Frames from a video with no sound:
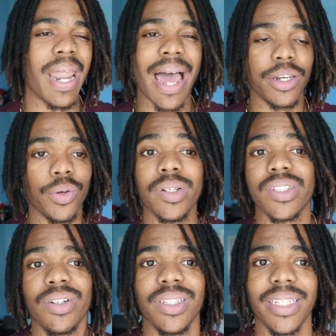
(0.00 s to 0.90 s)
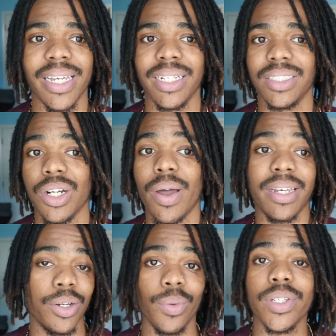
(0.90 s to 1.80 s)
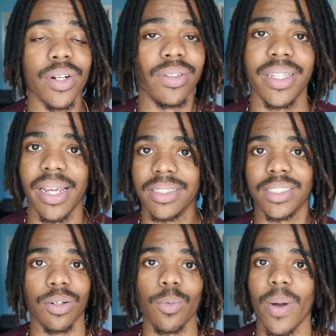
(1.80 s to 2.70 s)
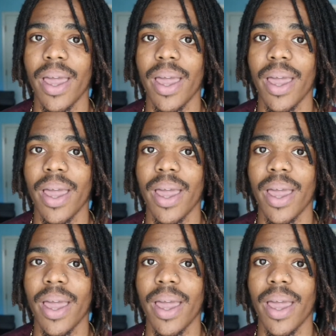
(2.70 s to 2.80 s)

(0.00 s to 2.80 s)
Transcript: not doing certain things, you know, and doing certain things certain